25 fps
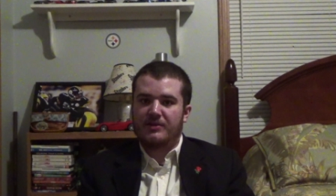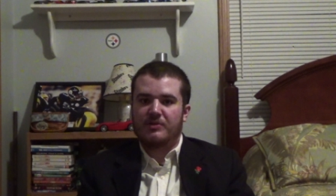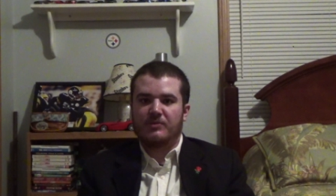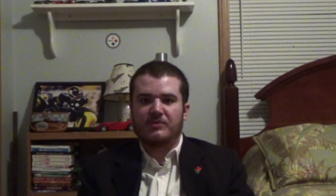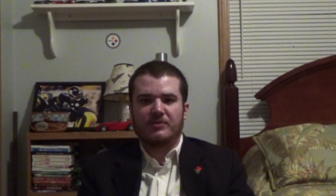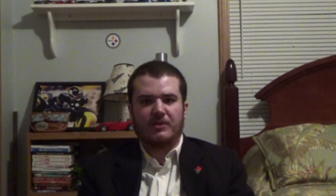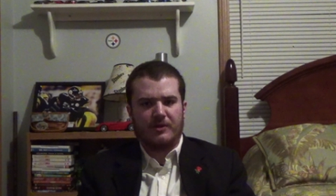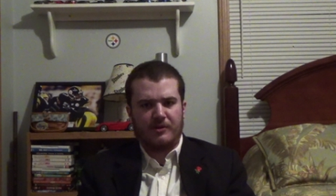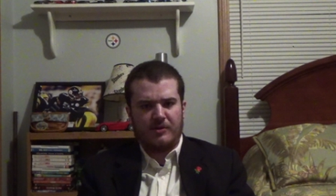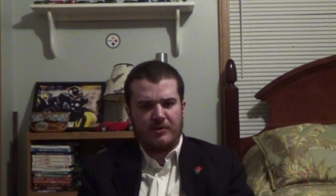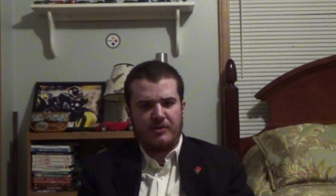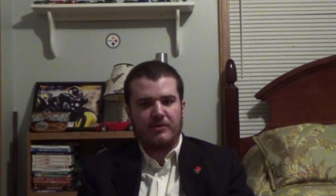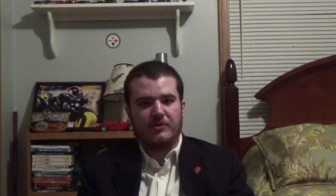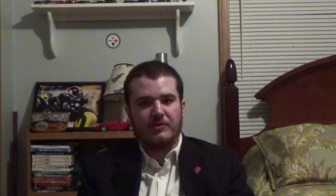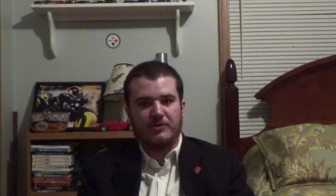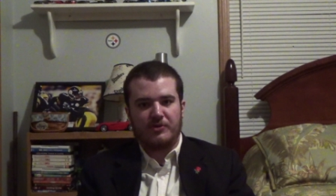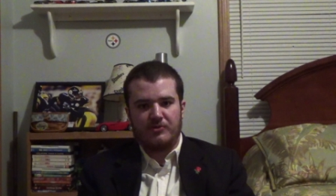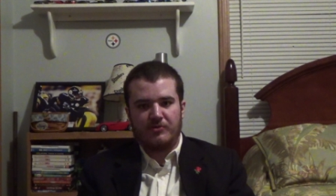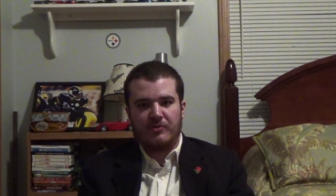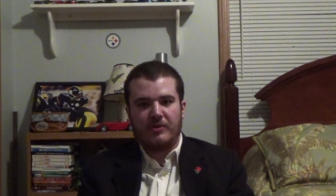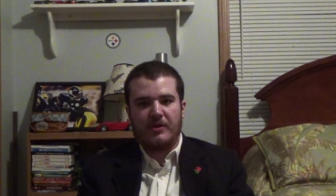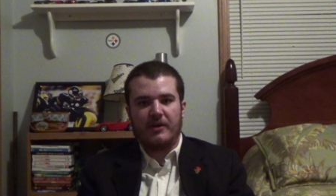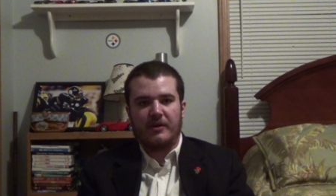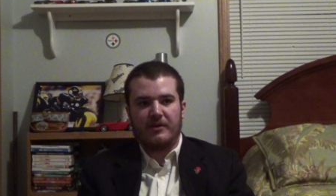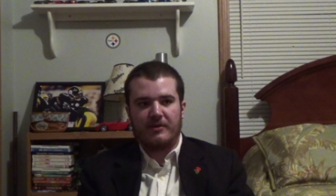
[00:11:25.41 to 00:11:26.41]
So it's a current
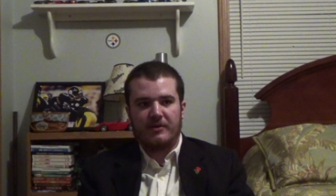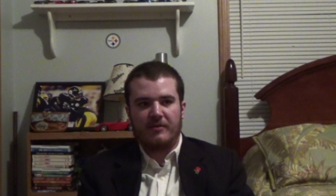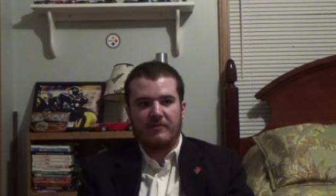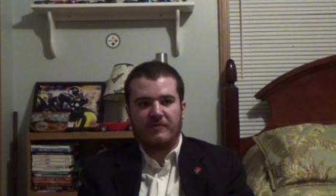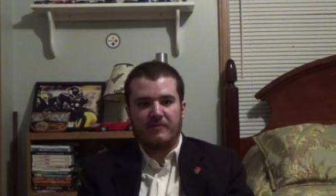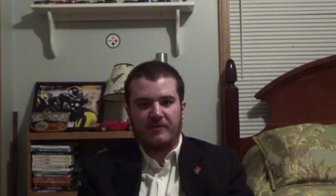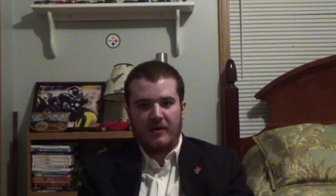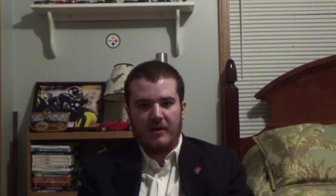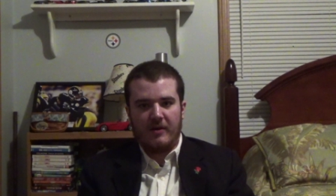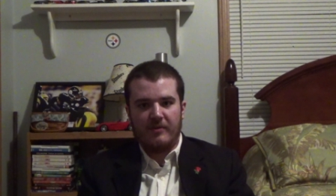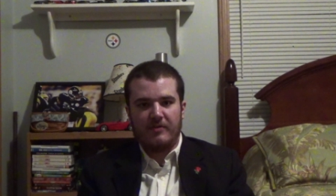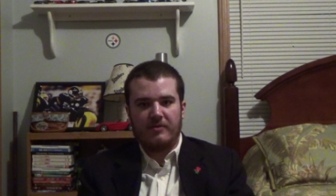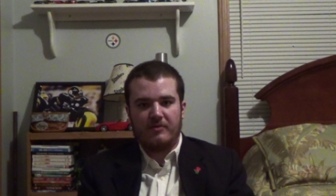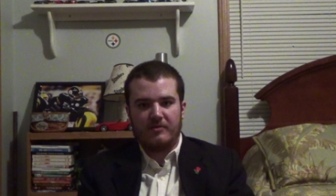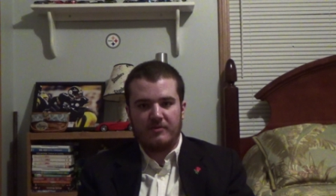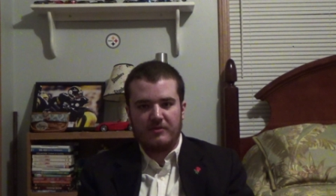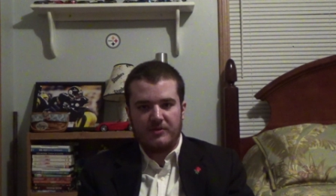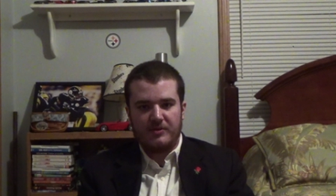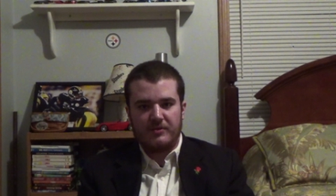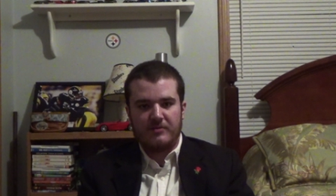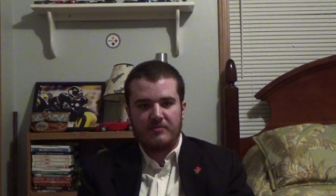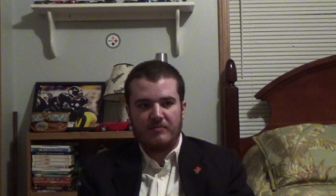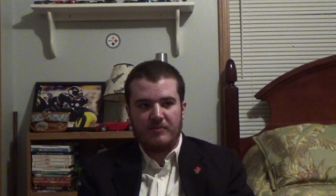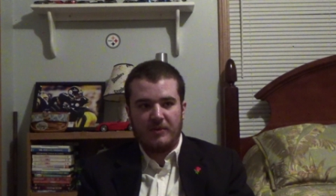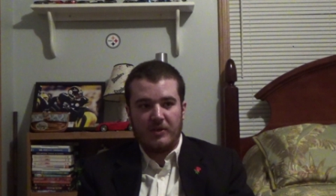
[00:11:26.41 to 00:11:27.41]
trend of
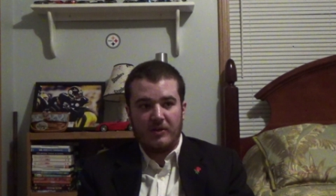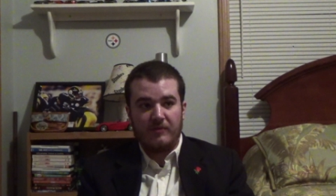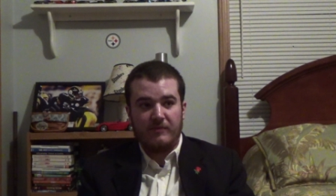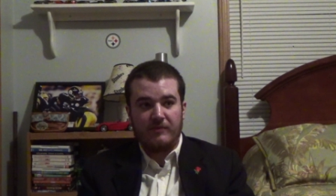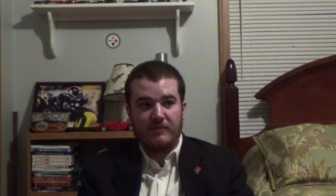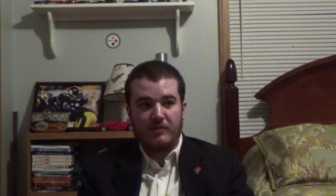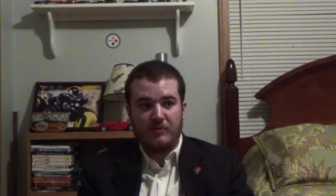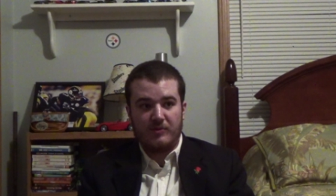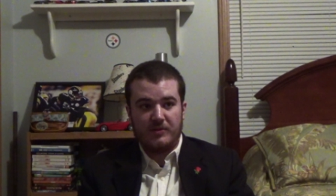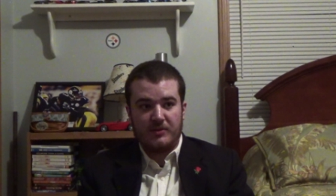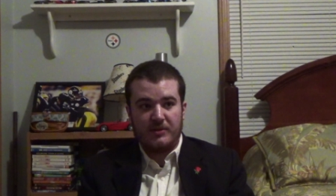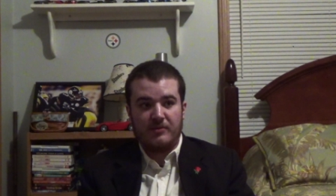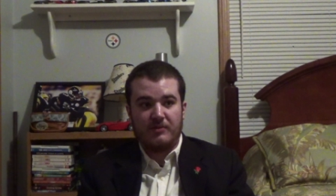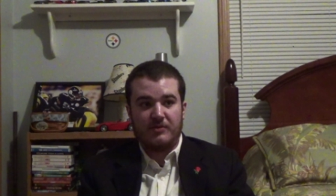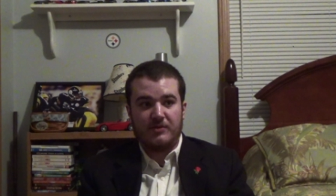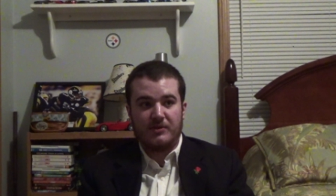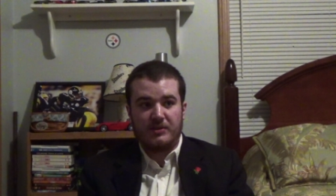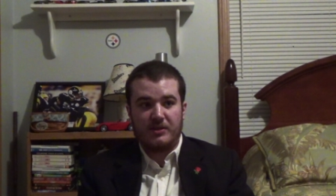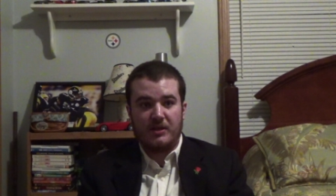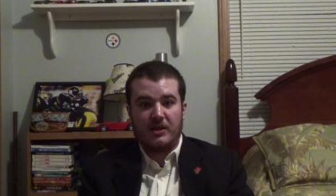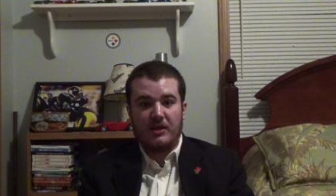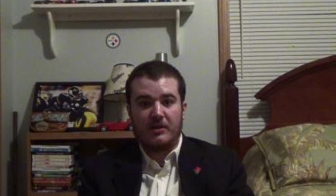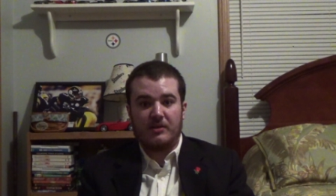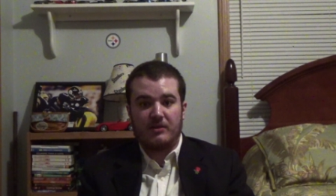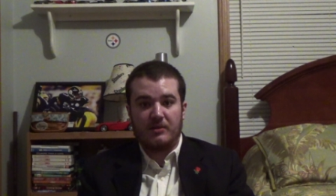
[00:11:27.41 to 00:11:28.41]
fathers influencing their
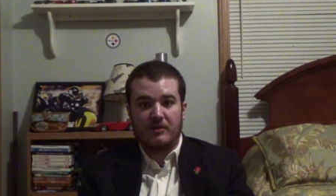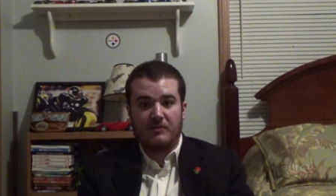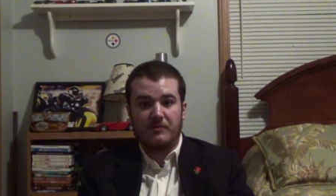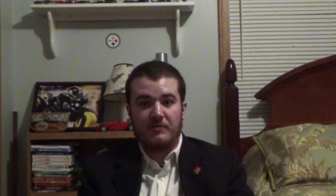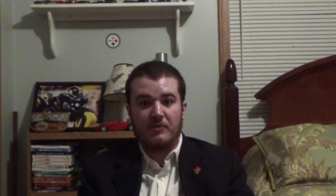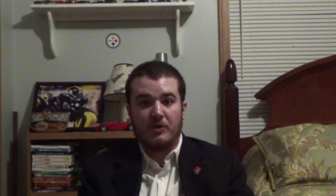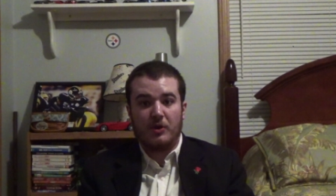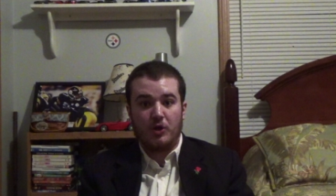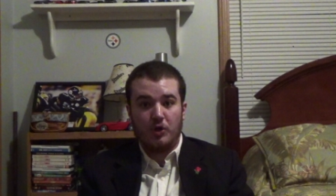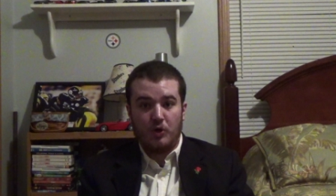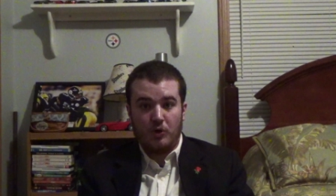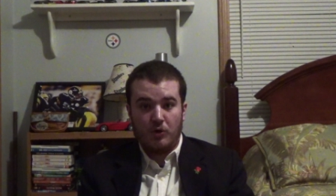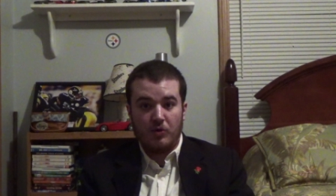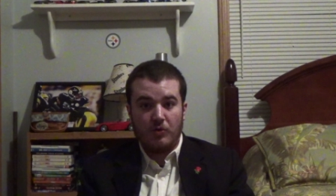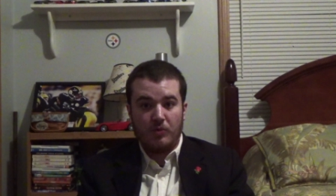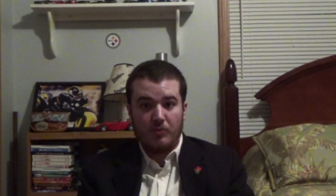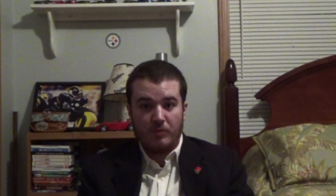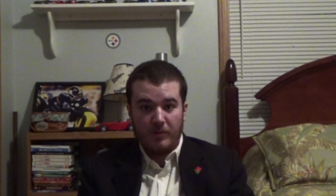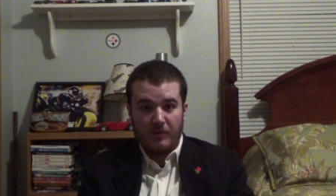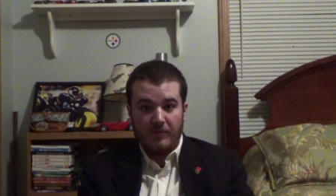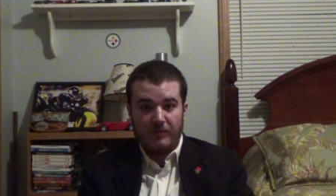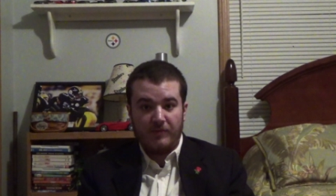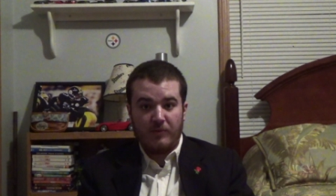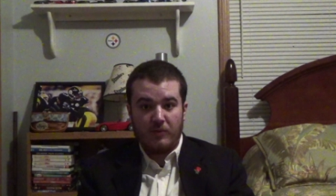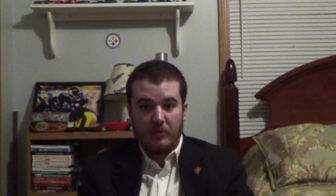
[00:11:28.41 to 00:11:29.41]
son of who to
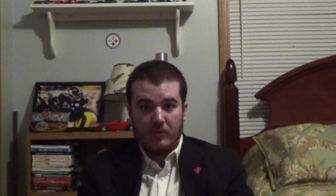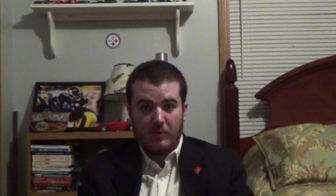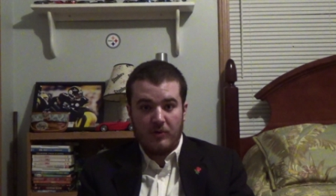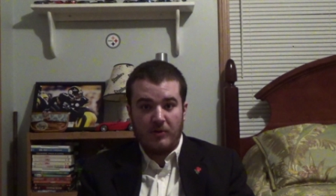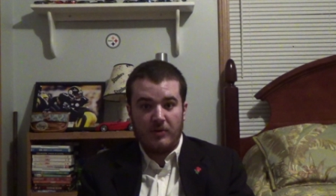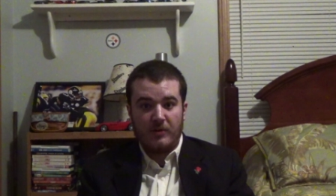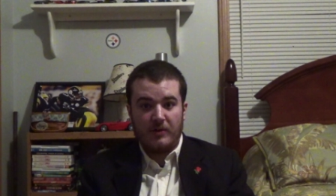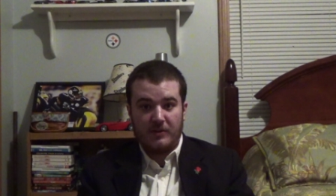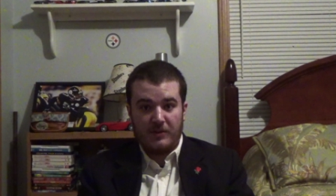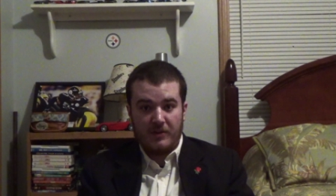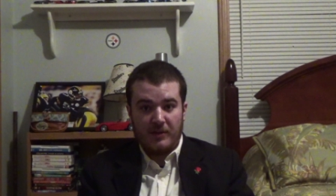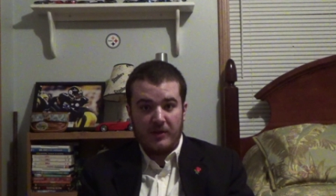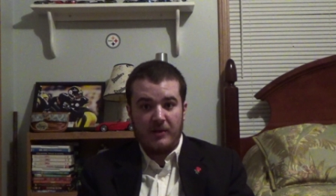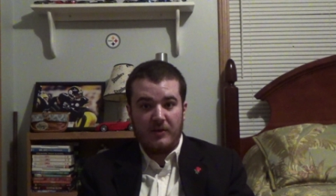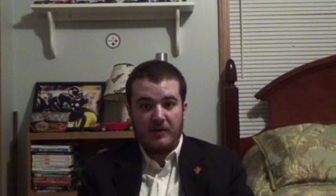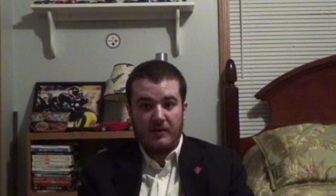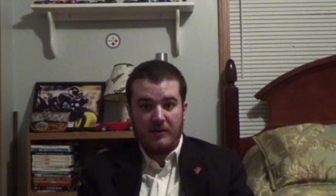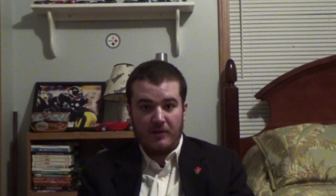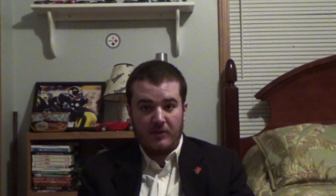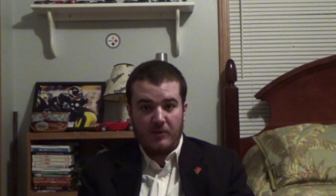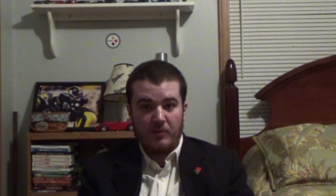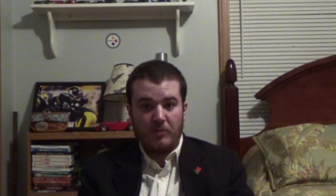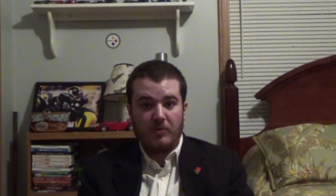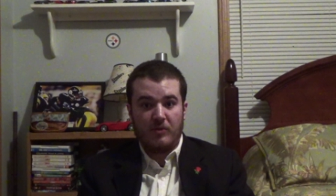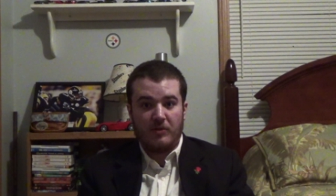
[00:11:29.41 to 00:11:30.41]
root for in the
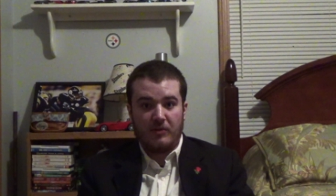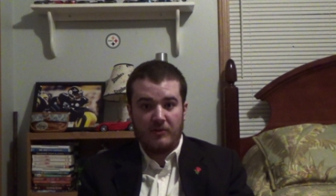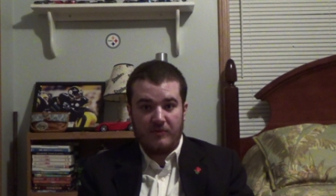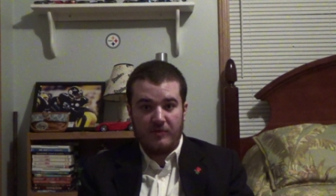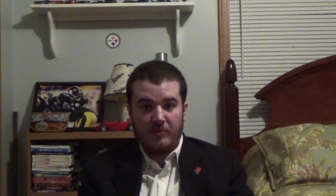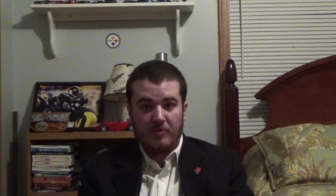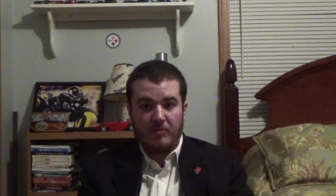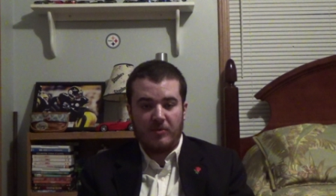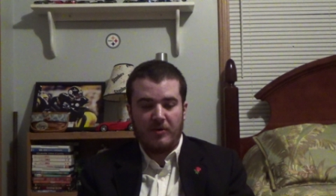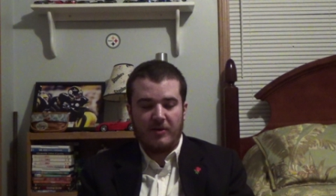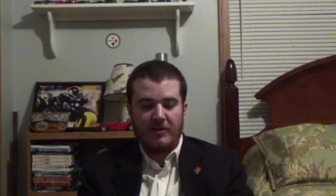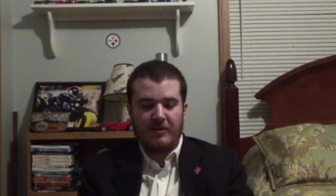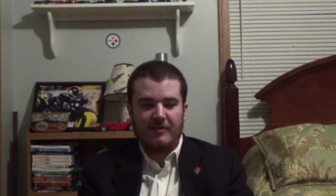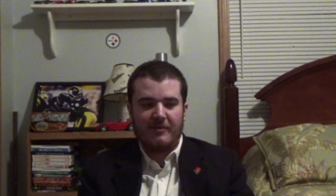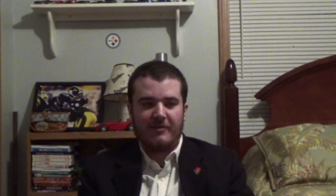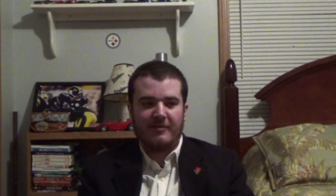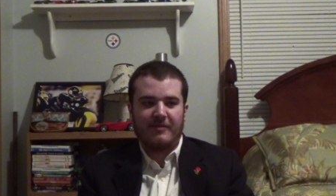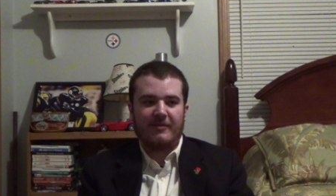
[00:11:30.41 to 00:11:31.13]
in the world of football.